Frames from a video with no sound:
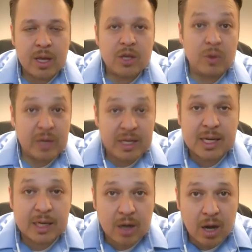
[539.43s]
you need to
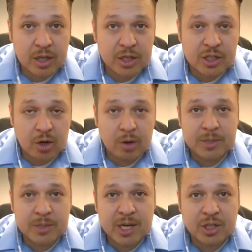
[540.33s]
acknowledge their
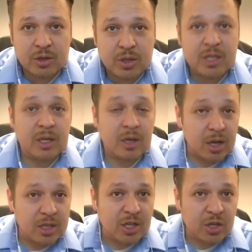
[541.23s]
objection. You need to
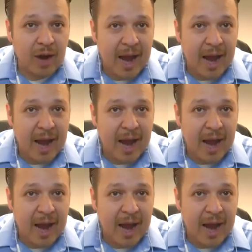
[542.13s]
acknowledge that you're